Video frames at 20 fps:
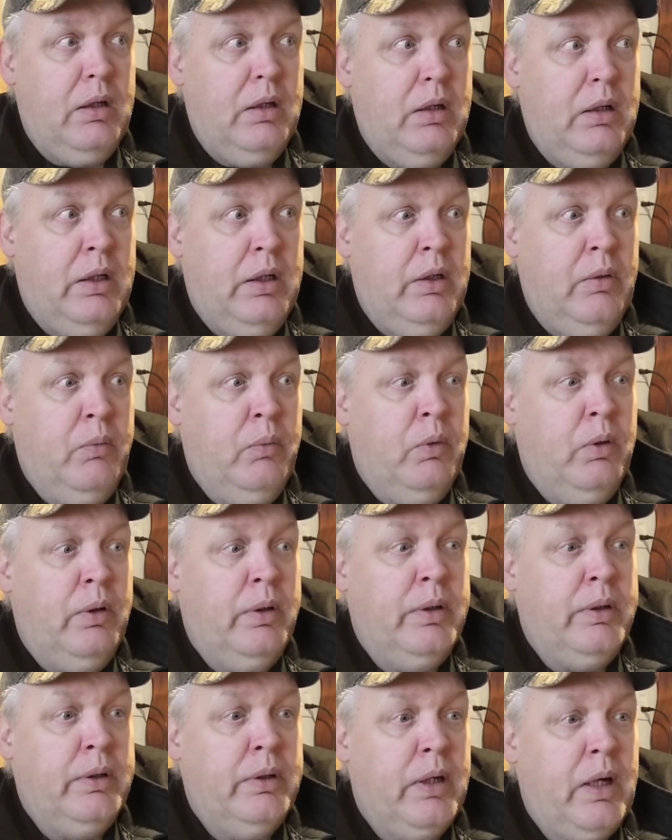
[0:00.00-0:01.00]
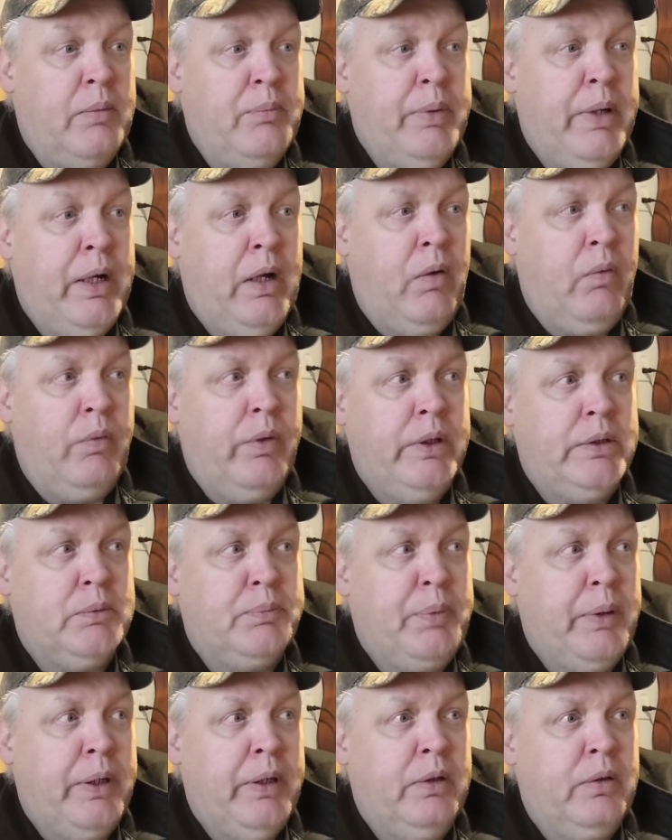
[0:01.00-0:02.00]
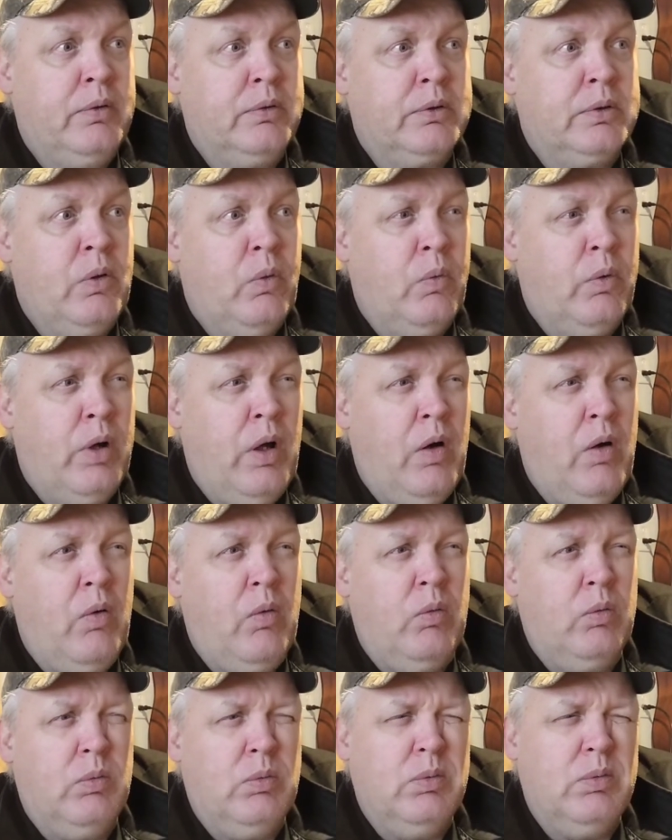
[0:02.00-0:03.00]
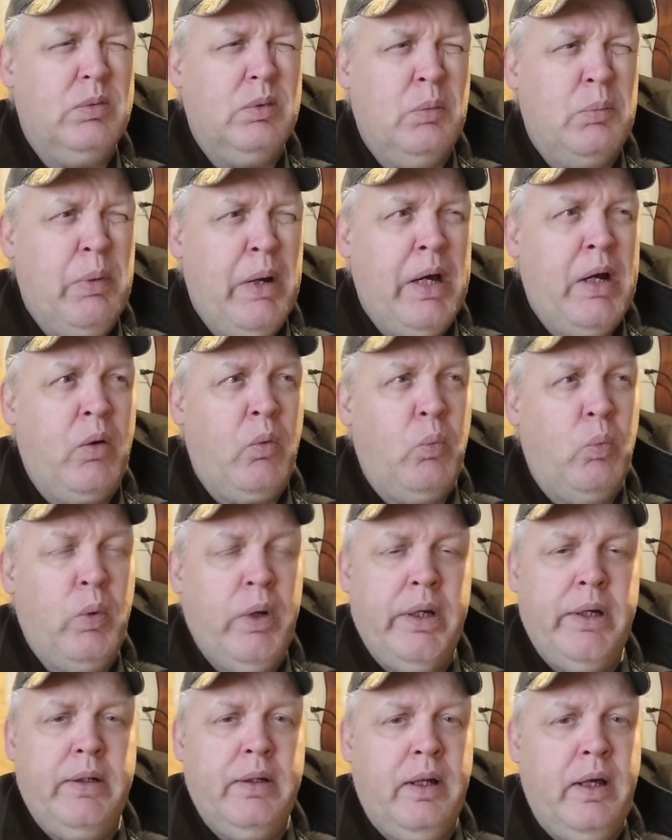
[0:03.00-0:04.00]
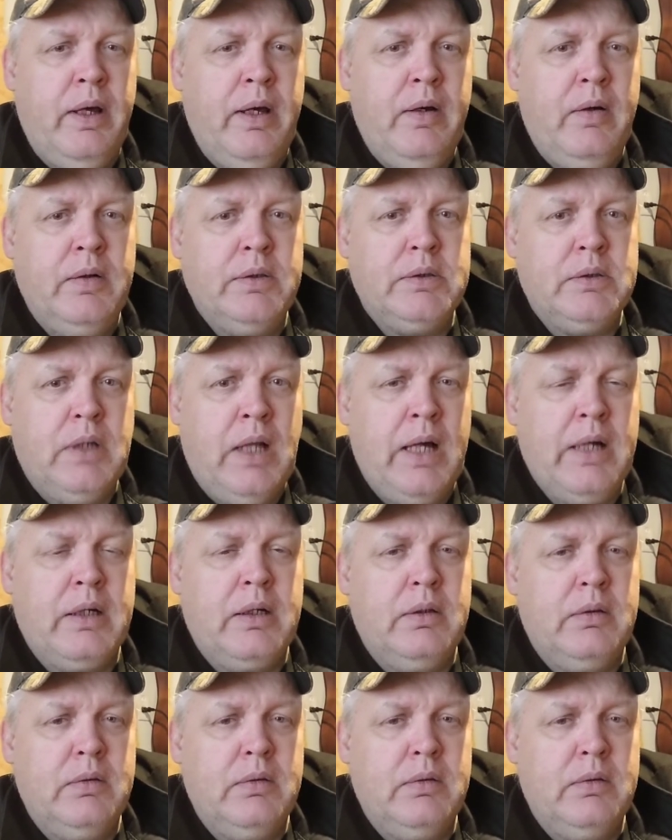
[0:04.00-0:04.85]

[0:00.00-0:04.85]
anyway, I've been on these pills going on about a week now. It's like